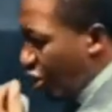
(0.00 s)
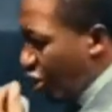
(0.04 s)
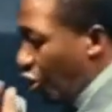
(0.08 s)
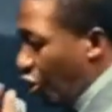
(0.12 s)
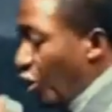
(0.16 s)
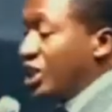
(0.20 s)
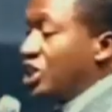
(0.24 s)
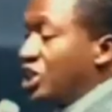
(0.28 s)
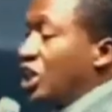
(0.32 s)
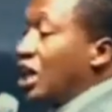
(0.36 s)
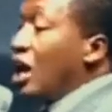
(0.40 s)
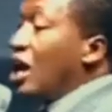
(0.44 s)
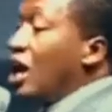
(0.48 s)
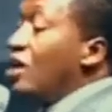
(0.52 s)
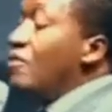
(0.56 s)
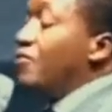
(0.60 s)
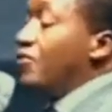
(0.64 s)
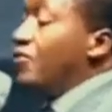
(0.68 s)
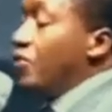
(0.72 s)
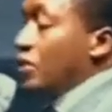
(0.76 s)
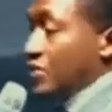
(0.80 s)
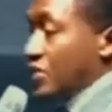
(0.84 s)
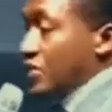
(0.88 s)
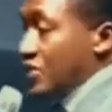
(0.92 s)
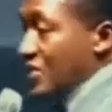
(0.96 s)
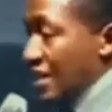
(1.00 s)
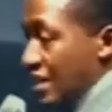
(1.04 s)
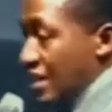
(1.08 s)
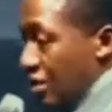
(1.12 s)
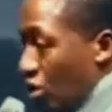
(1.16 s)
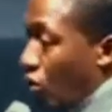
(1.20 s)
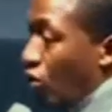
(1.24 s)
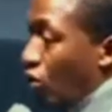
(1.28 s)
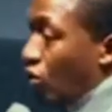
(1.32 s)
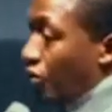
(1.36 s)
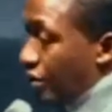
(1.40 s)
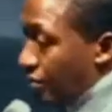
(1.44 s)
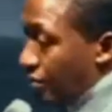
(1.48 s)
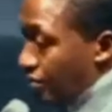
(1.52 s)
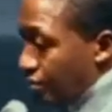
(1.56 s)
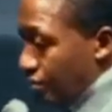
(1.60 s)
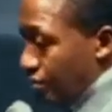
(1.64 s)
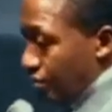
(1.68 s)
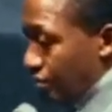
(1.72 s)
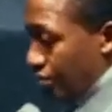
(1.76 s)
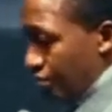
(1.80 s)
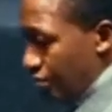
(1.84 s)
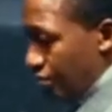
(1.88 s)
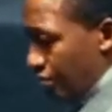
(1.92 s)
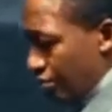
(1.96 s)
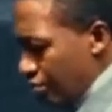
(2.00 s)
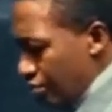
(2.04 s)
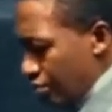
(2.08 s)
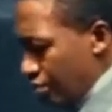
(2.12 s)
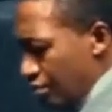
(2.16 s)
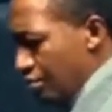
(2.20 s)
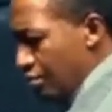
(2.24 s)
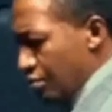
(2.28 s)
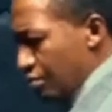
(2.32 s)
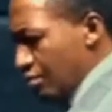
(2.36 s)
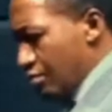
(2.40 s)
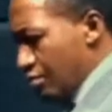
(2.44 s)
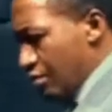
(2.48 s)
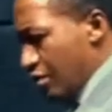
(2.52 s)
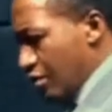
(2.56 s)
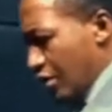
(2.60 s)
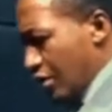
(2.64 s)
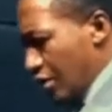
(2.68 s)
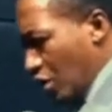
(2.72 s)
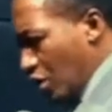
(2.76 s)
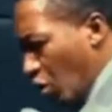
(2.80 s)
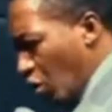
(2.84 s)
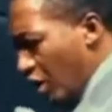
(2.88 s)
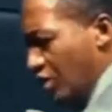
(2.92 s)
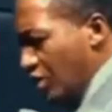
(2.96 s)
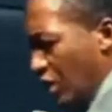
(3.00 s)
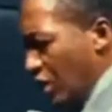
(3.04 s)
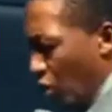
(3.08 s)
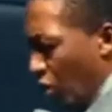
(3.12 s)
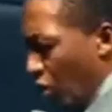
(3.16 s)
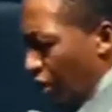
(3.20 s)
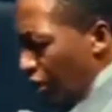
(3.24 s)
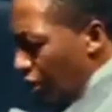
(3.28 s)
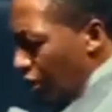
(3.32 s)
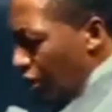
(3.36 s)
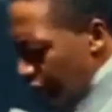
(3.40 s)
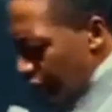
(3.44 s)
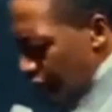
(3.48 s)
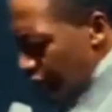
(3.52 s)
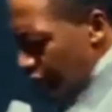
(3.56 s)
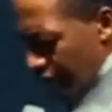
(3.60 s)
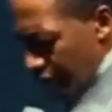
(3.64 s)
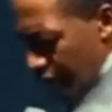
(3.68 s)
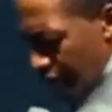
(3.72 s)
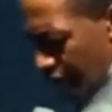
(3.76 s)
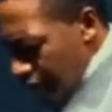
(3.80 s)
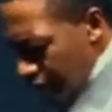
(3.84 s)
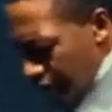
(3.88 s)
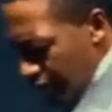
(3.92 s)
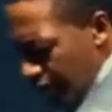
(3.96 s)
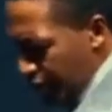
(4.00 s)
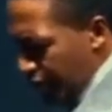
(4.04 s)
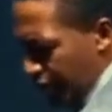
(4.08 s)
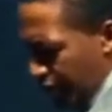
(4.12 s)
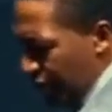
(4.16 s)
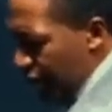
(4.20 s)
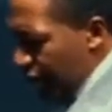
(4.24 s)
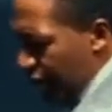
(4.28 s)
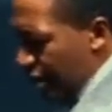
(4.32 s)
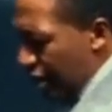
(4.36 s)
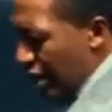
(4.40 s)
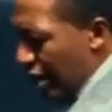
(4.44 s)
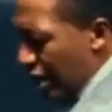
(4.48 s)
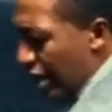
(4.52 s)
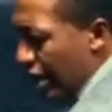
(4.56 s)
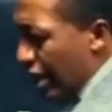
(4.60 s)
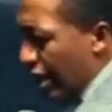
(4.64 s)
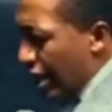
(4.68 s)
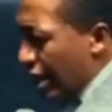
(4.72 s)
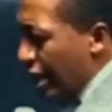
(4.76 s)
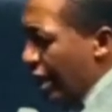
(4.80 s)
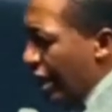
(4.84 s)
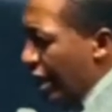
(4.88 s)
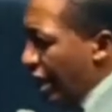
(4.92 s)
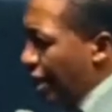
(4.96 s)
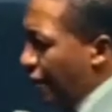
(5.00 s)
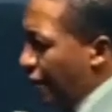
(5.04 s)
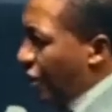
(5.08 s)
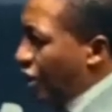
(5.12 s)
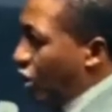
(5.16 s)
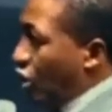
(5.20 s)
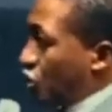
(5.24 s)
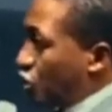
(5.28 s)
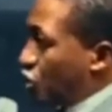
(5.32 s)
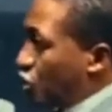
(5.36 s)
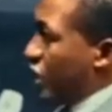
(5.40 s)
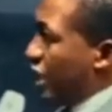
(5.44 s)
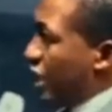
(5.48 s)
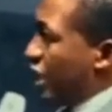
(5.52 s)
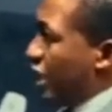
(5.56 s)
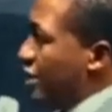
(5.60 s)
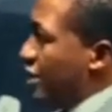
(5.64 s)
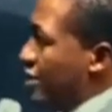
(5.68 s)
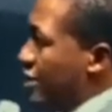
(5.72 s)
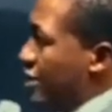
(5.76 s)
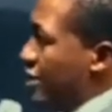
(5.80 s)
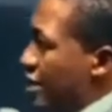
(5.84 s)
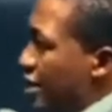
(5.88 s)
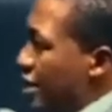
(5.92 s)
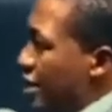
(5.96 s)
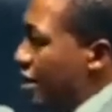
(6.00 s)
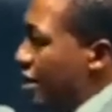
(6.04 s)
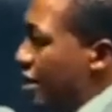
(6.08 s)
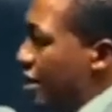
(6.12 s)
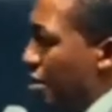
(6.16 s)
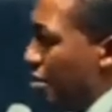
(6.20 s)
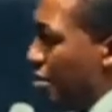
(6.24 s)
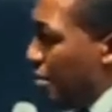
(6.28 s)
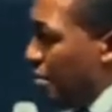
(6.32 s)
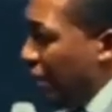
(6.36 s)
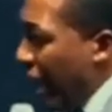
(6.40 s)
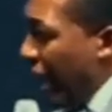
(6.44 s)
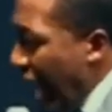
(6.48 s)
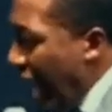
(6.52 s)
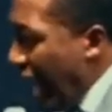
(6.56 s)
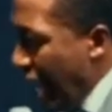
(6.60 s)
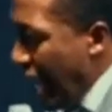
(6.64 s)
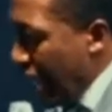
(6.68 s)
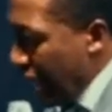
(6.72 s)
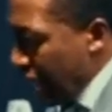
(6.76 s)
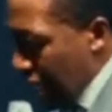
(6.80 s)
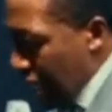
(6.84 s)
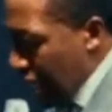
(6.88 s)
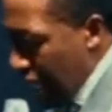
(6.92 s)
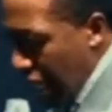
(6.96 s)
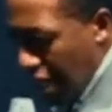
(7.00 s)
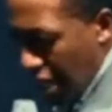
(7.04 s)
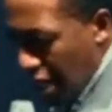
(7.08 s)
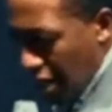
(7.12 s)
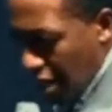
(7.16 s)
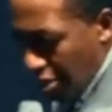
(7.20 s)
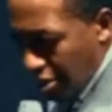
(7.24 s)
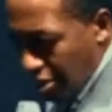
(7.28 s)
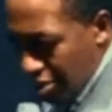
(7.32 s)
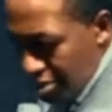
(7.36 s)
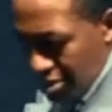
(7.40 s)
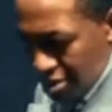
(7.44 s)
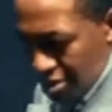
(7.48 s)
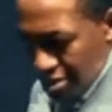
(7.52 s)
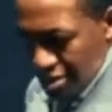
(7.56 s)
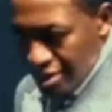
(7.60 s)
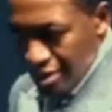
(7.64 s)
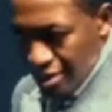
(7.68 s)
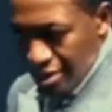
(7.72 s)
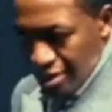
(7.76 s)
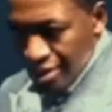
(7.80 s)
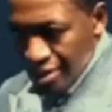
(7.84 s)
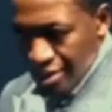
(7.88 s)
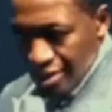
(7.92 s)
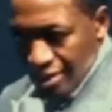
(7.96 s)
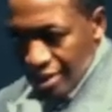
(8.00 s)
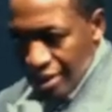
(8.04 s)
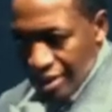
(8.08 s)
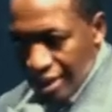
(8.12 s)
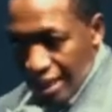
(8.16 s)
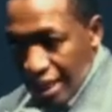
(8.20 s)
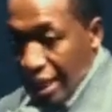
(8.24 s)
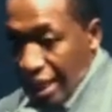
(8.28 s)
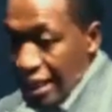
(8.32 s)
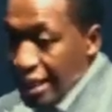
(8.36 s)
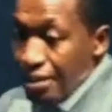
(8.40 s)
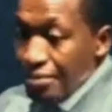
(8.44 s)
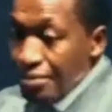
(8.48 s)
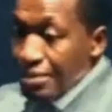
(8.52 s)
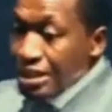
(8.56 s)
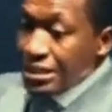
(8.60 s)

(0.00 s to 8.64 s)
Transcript: creature comforts, they call them, in the Western world. And because we can buy now any